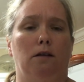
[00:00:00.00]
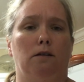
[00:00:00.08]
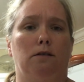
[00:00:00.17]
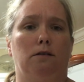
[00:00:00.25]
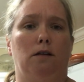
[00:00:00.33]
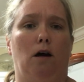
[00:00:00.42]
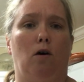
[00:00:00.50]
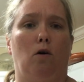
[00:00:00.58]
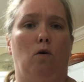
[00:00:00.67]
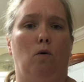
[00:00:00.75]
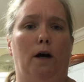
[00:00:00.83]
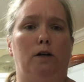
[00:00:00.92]

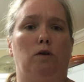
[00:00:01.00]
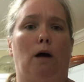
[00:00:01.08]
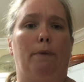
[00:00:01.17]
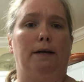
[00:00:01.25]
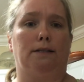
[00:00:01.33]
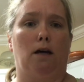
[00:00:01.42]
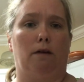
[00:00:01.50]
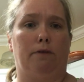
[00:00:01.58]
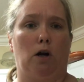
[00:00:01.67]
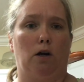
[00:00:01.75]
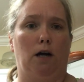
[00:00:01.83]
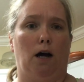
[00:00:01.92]
So I dropped my son off
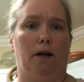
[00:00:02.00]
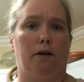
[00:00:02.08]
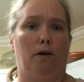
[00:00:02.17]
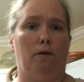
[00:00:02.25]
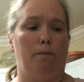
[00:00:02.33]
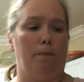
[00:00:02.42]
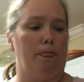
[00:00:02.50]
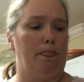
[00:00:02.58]
at our condo.